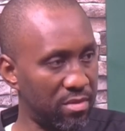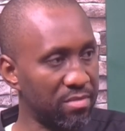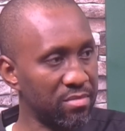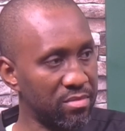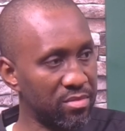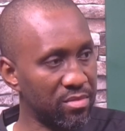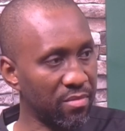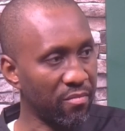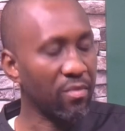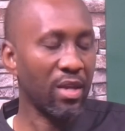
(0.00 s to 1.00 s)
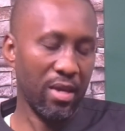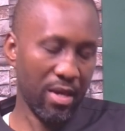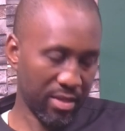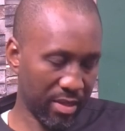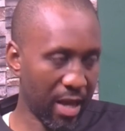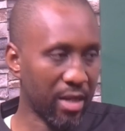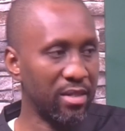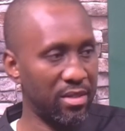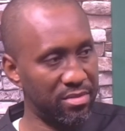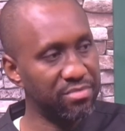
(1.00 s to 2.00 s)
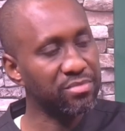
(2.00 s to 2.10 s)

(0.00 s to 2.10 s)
policies that that exactly. favor